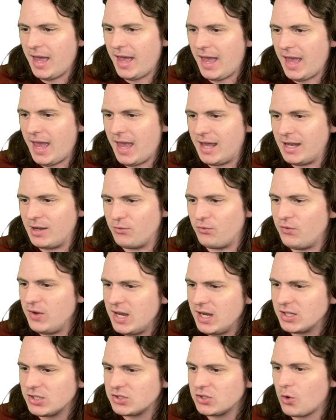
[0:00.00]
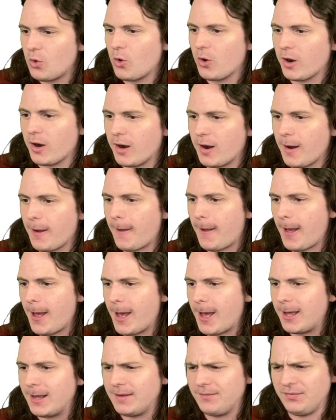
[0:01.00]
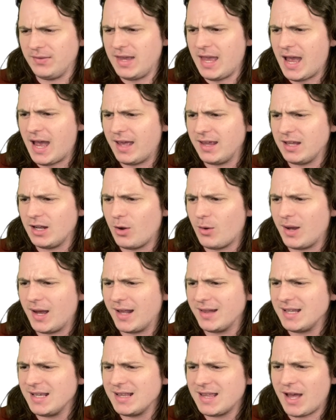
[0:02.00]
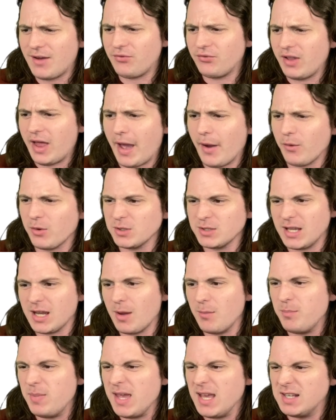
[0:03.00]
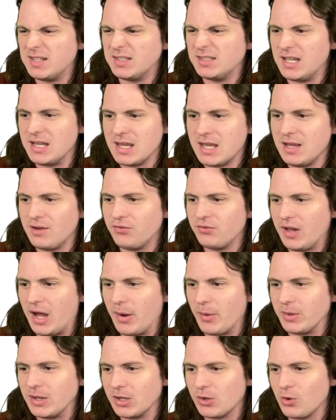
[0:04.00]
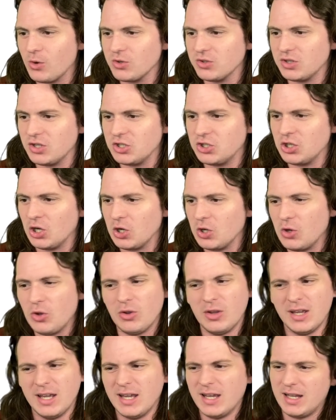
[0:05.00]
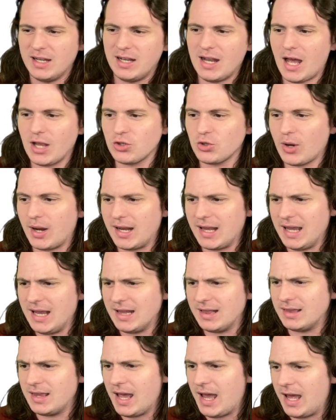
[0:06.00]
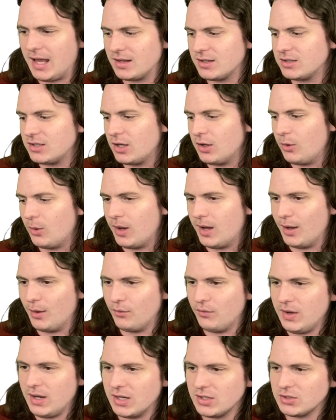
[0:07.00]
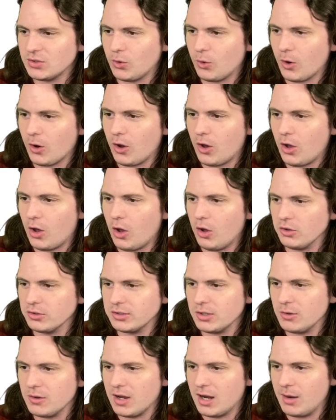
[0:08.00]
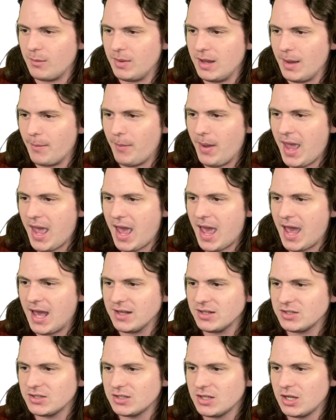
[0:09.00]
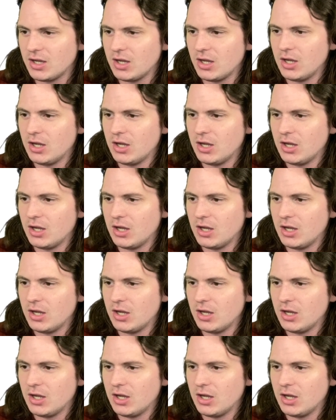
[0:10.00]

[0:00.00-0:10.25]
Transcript: And Venusaur, uh, yeah, you know, I think that flower is like a big stinky flower that grows in the jungle. Not trying to eat that, so uh, Venusaur also going to be a pass.